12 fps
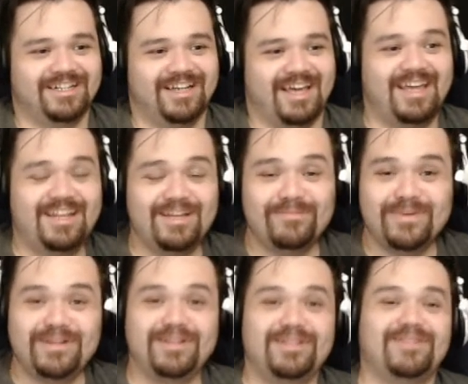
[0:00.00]
in the
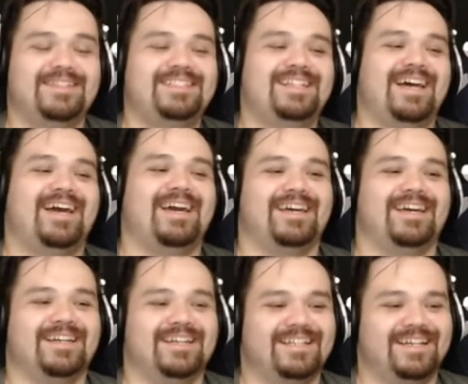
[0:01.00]
middle of the
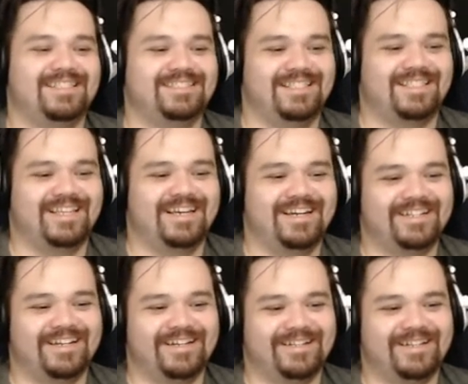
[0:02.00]
day. That's the thing,
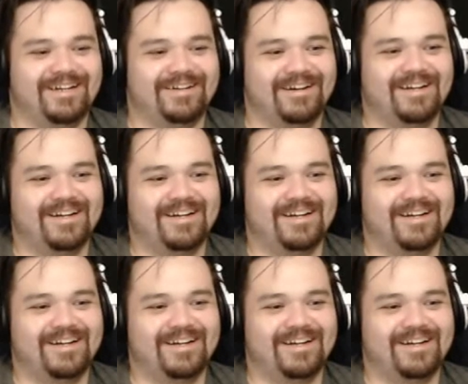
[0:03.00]
though, you know?